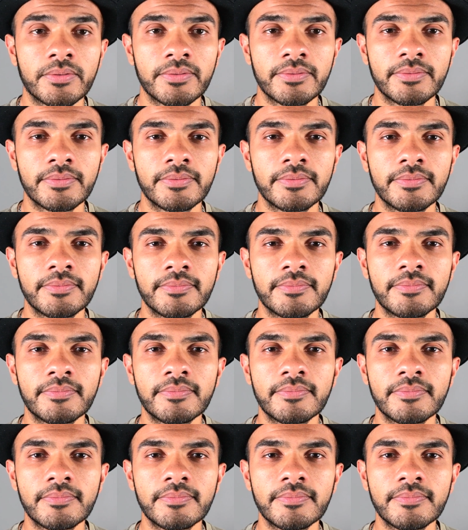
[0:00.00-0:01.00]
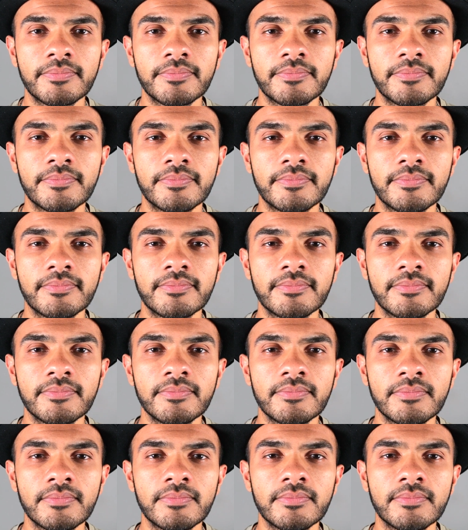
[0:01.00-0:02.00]

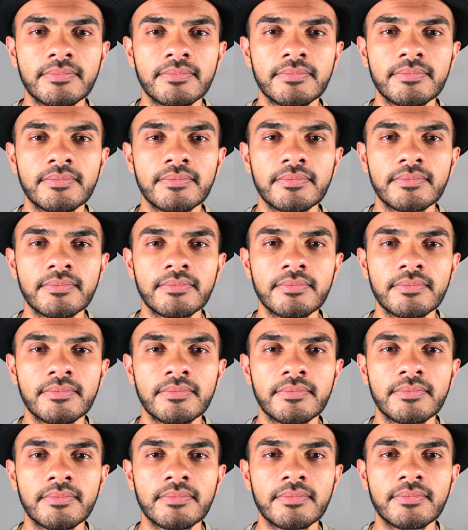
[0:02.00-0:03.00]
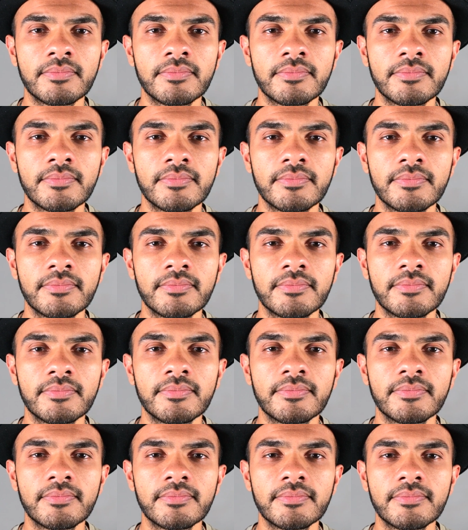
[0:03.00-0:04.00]

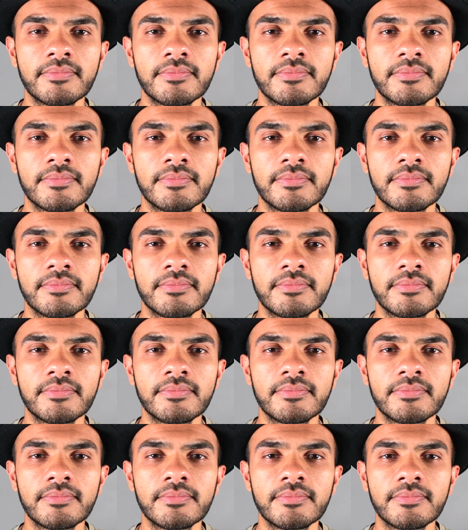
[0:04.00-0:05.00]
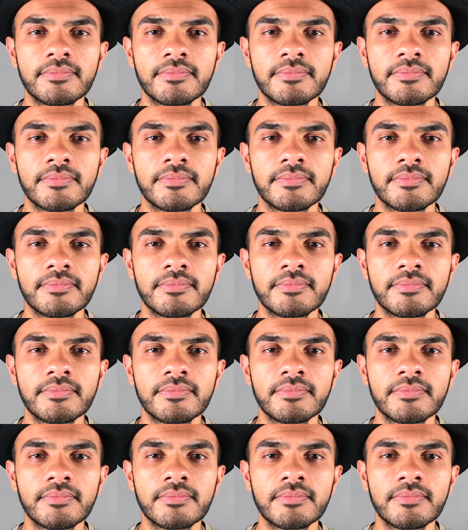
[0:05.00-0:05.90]
Nobody speaks.